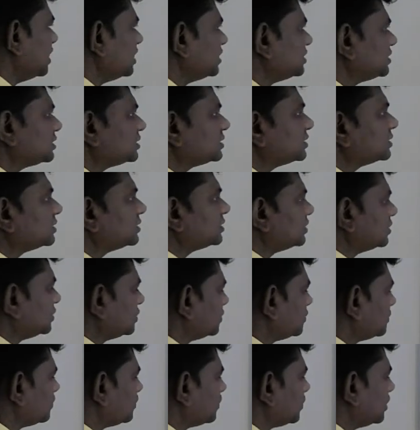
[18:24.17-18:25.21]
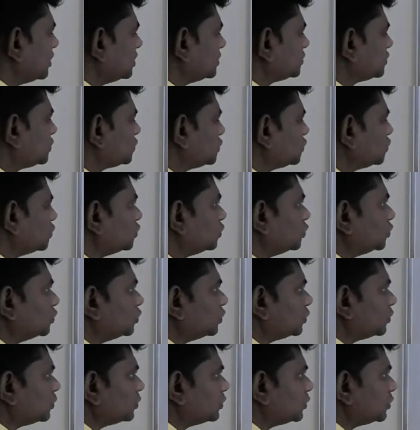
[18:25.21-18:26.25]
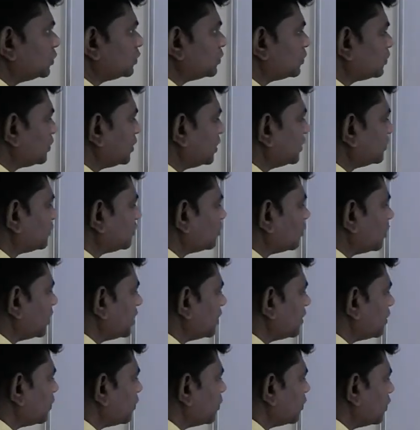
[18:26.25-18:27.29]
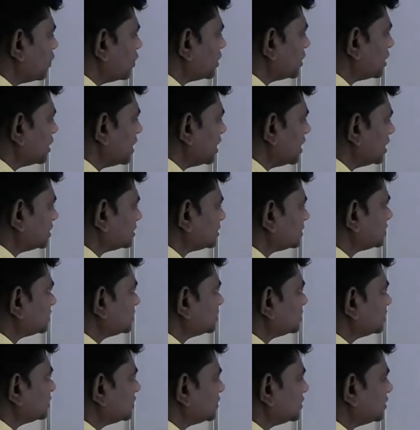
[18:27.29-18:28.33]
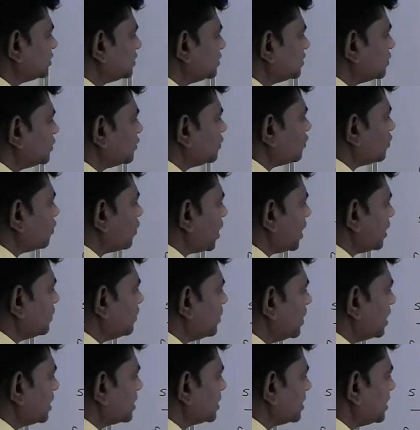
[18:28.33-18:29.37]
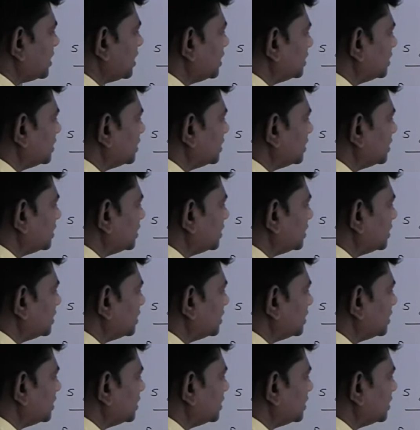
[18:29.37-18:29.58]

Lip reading: s plus 2 plus 1 upon s y bar